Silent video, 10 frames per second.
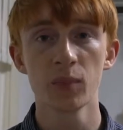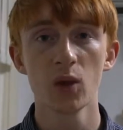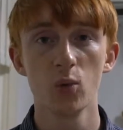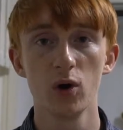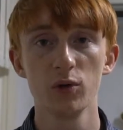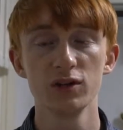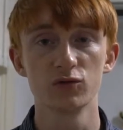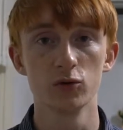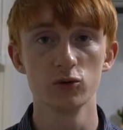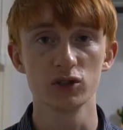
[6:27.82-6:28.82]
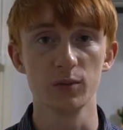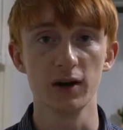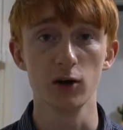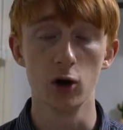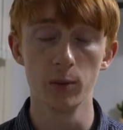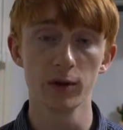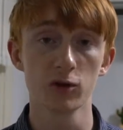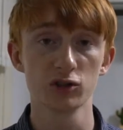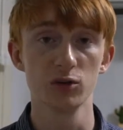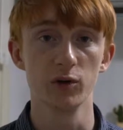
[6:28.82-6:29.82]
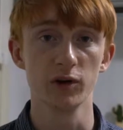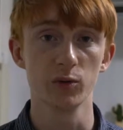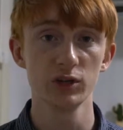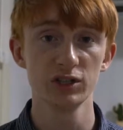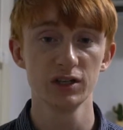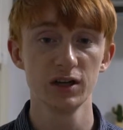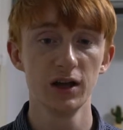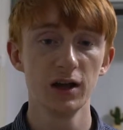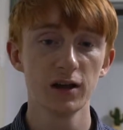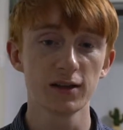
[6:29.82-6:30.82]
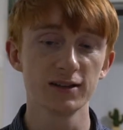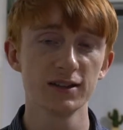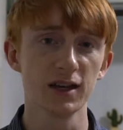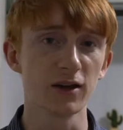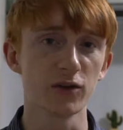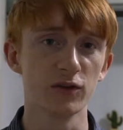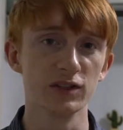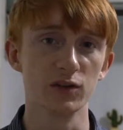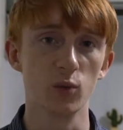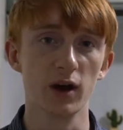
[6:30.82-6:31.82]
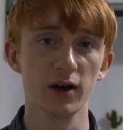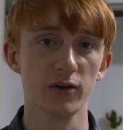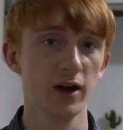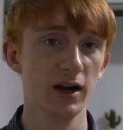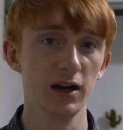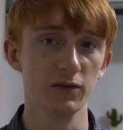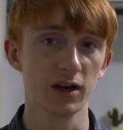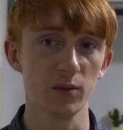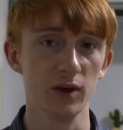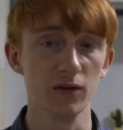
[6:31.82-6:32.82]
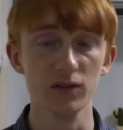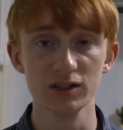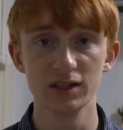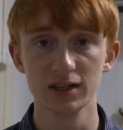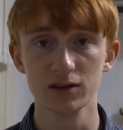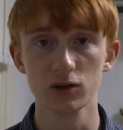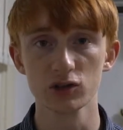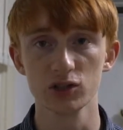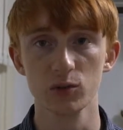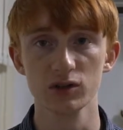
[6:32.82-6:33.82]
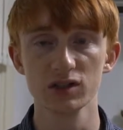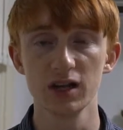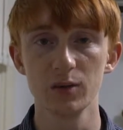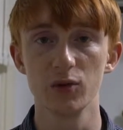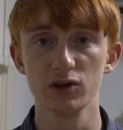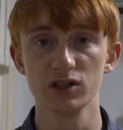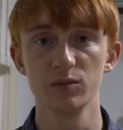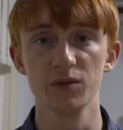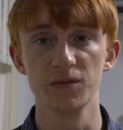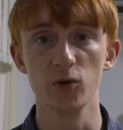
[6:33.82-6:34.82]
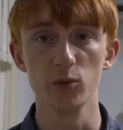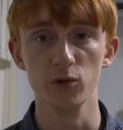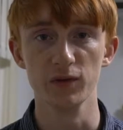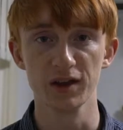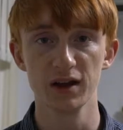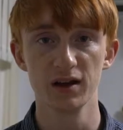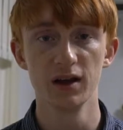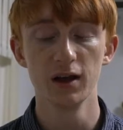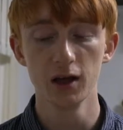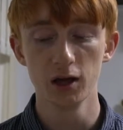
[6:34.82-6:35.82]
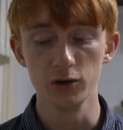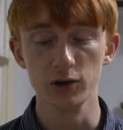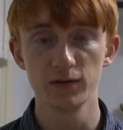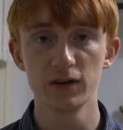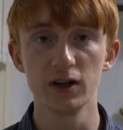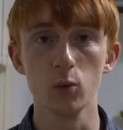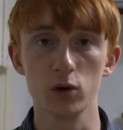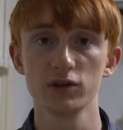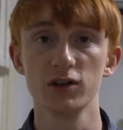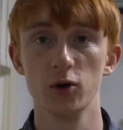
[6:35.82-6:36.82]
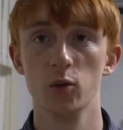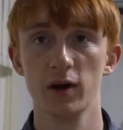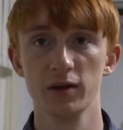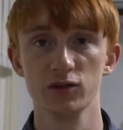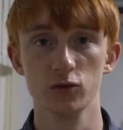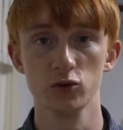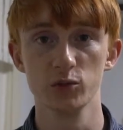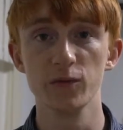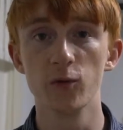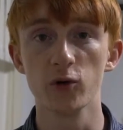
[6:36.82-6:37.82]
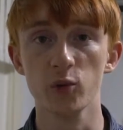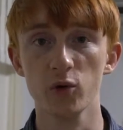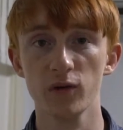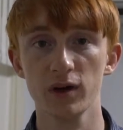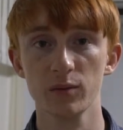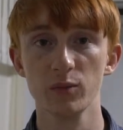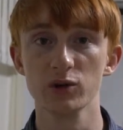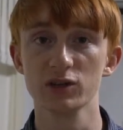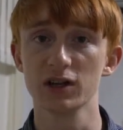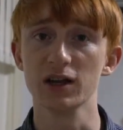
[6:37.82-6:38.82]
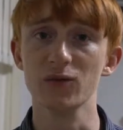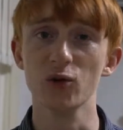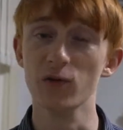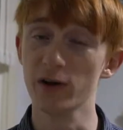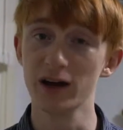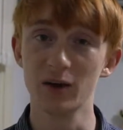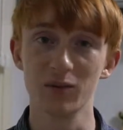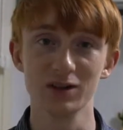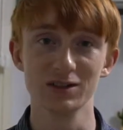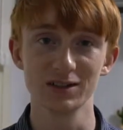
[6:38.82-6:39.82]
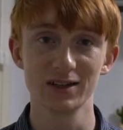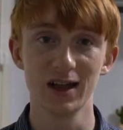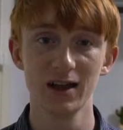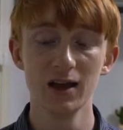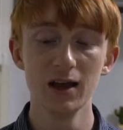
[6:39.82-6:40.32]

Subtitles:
While these rules depend on the Goshiwon in question, this is another reason why I would highly recommend visiting the Goshiwons in person before moving in. You definitely want to know about these rules before you move in because it can give you a very unpleasant stay